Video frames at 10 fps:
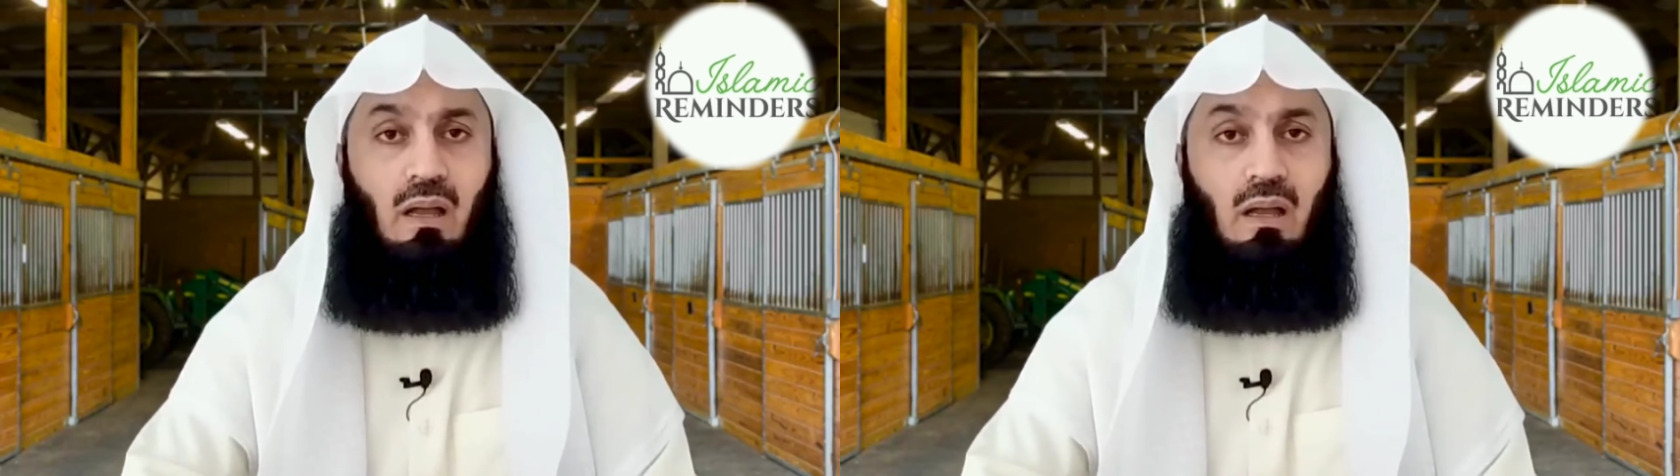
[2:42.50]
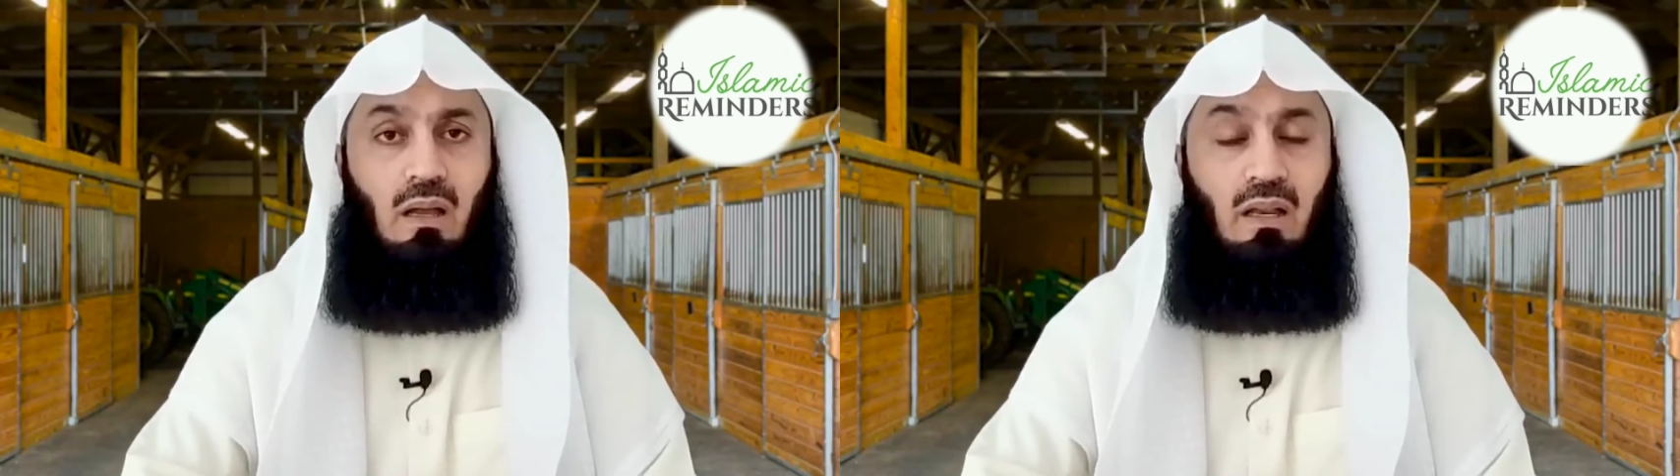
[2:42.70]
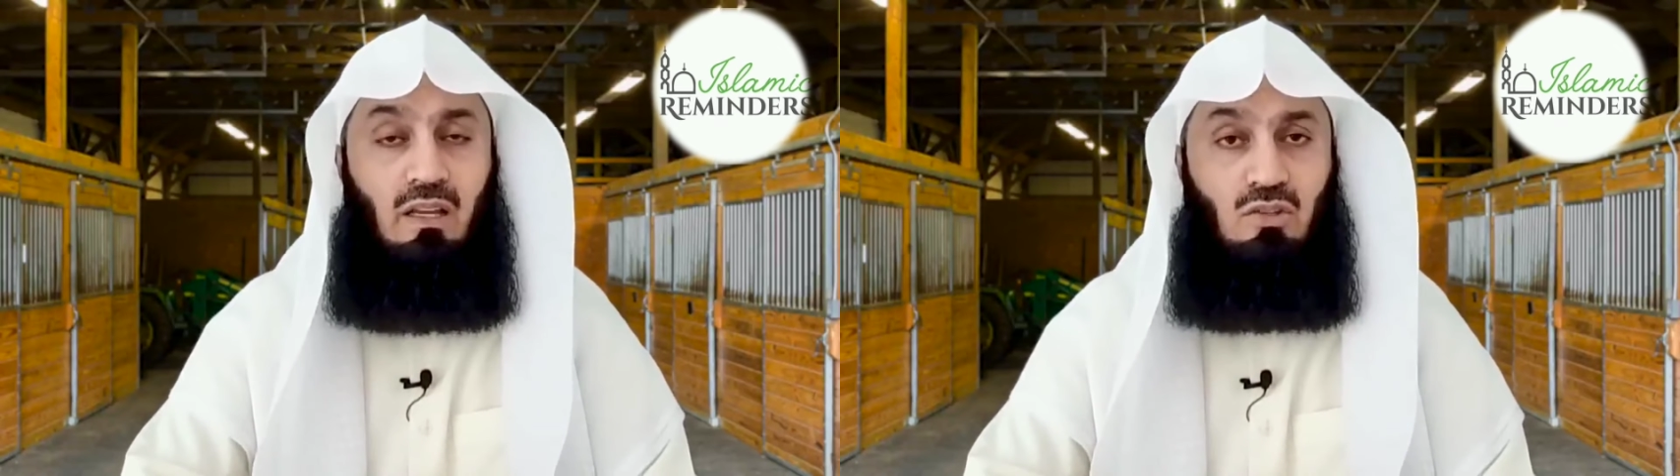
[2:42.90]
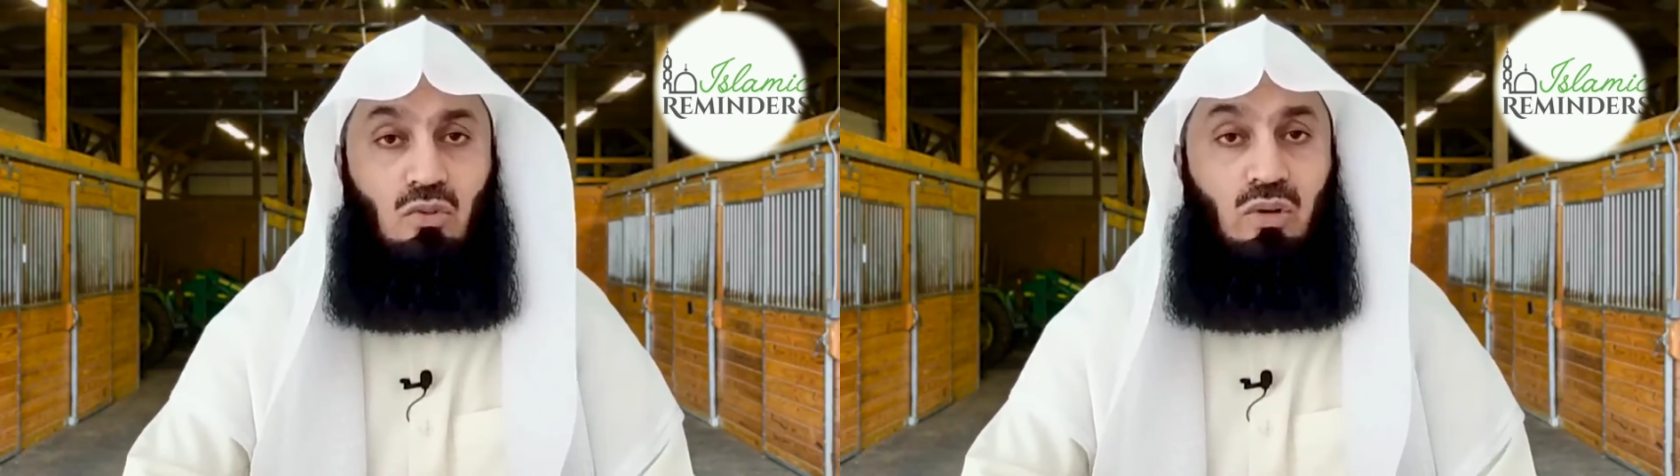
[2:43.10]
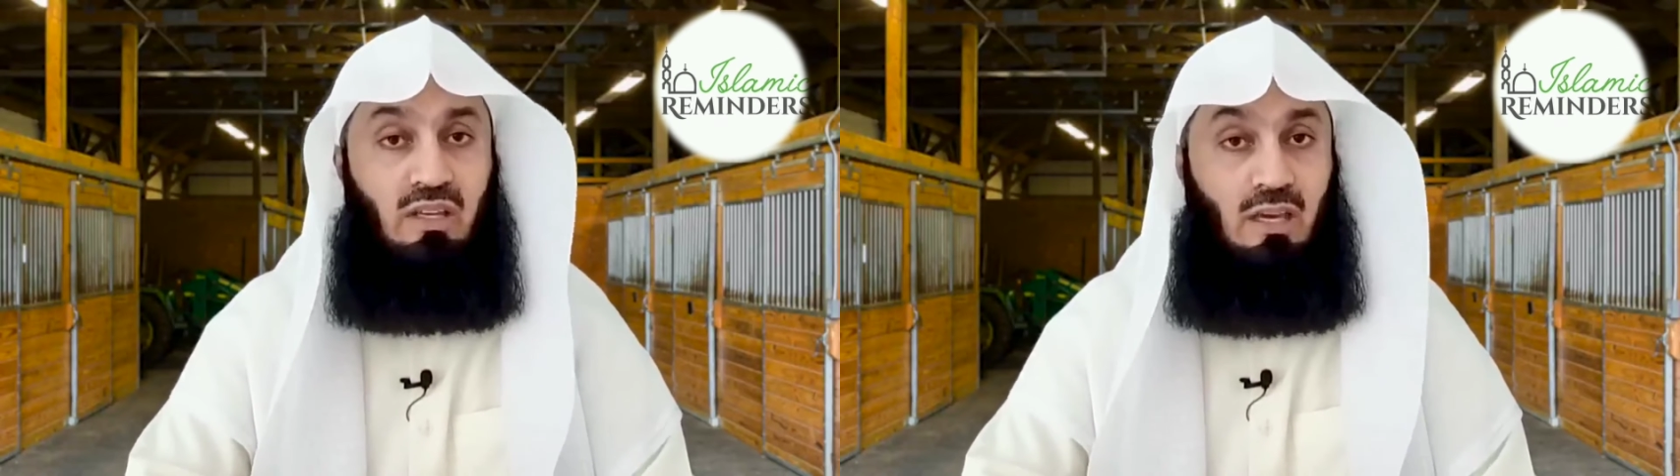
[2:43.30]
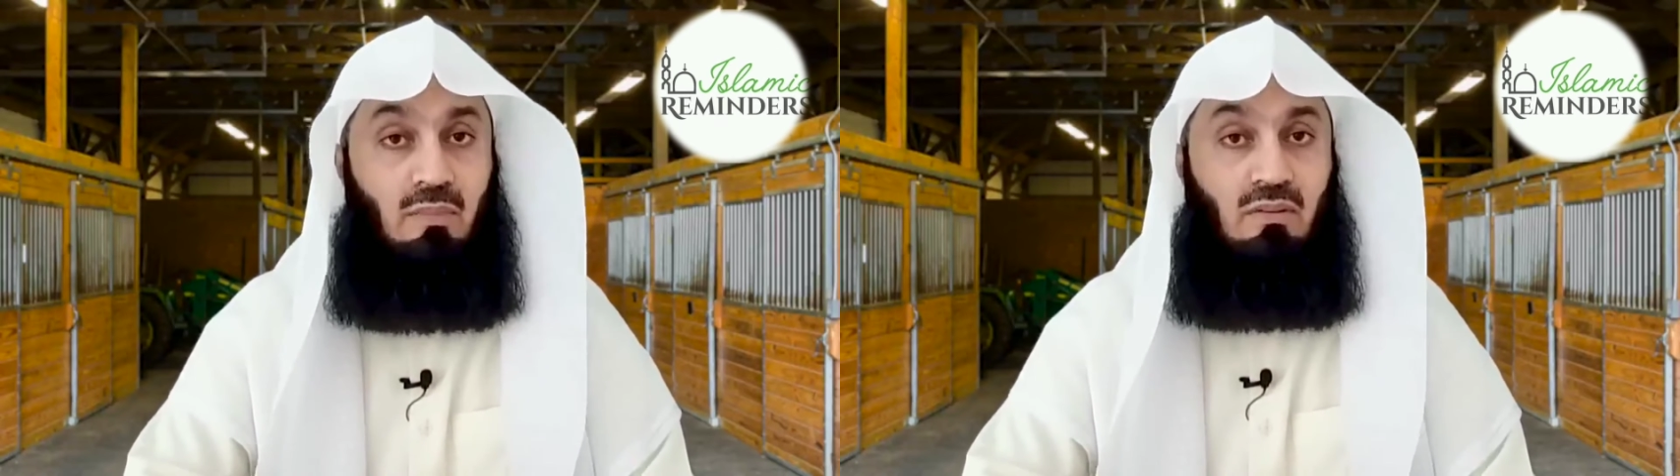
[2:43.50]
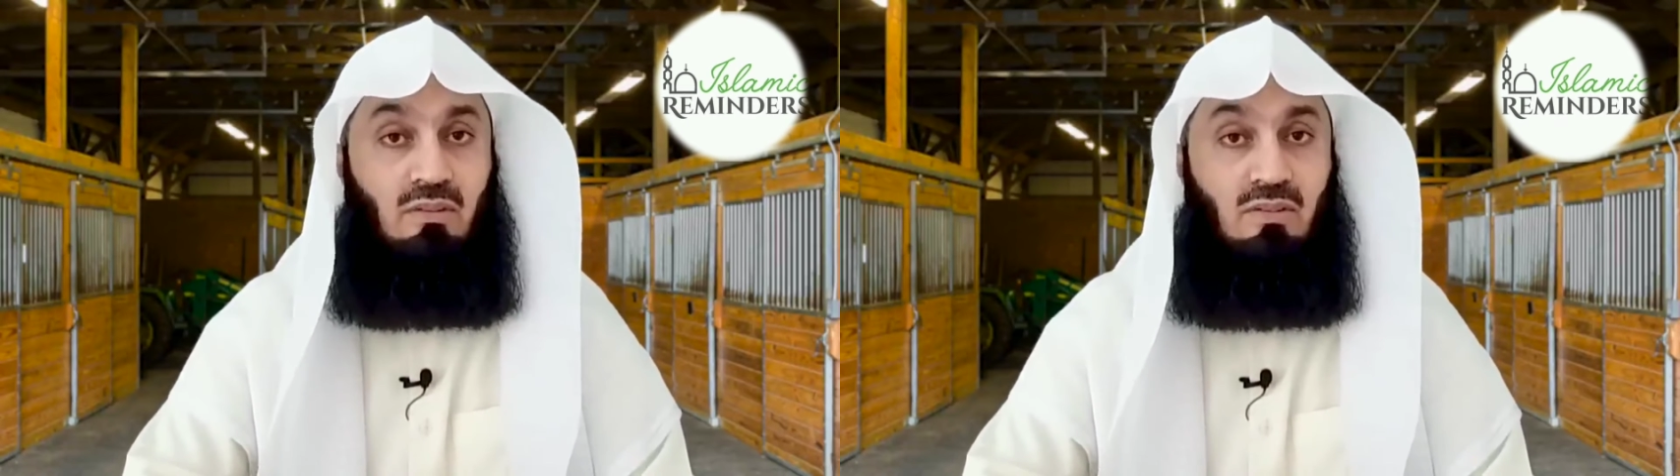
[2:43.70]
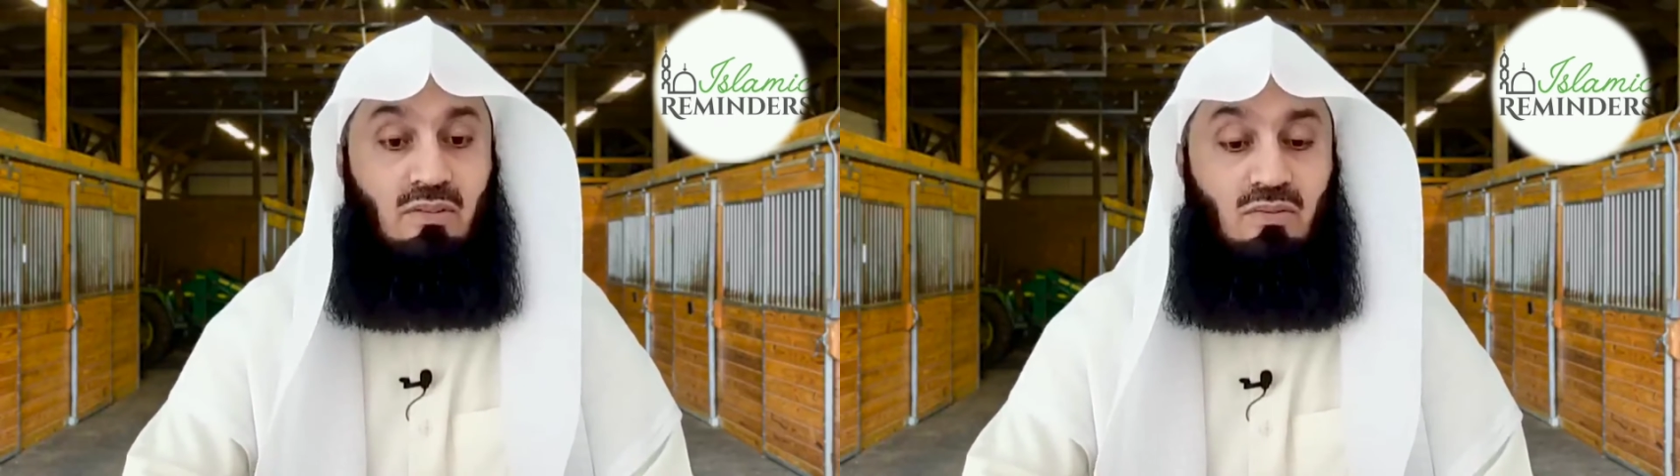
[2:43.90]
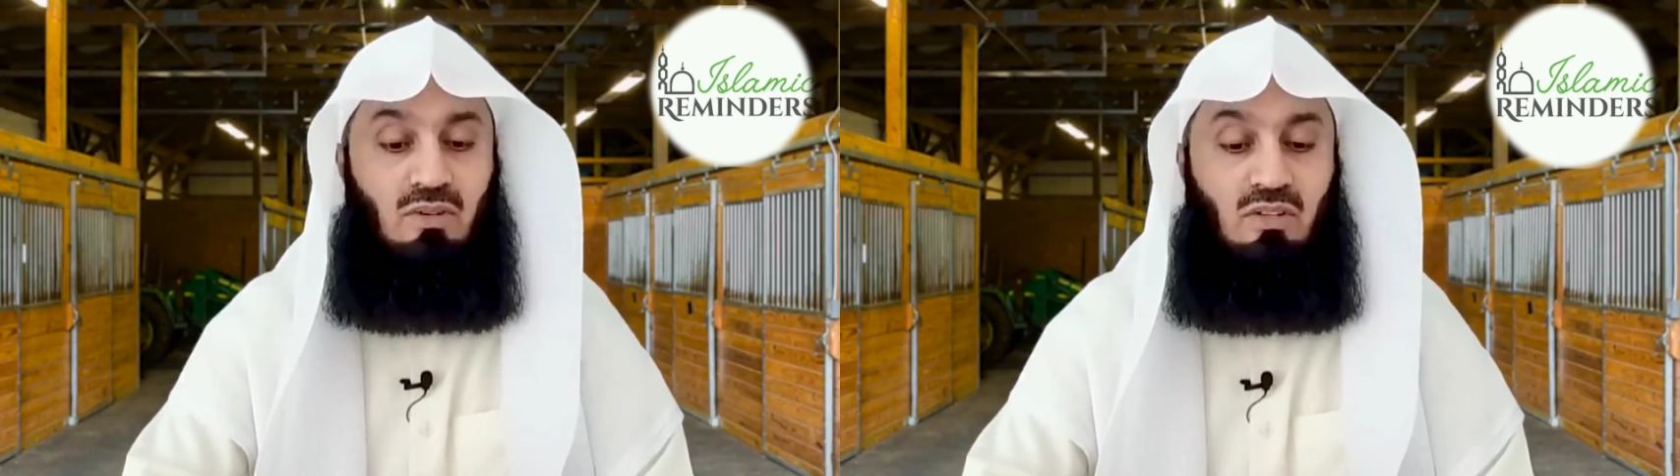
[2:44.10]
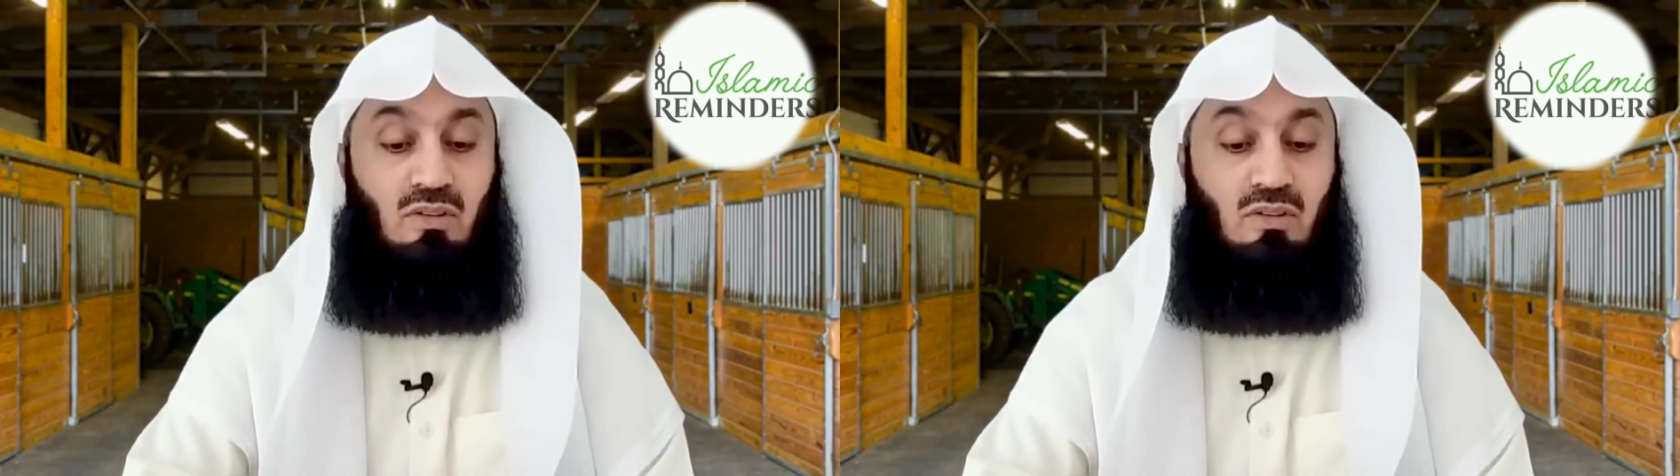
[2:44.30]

uh, and I told you I came across the story.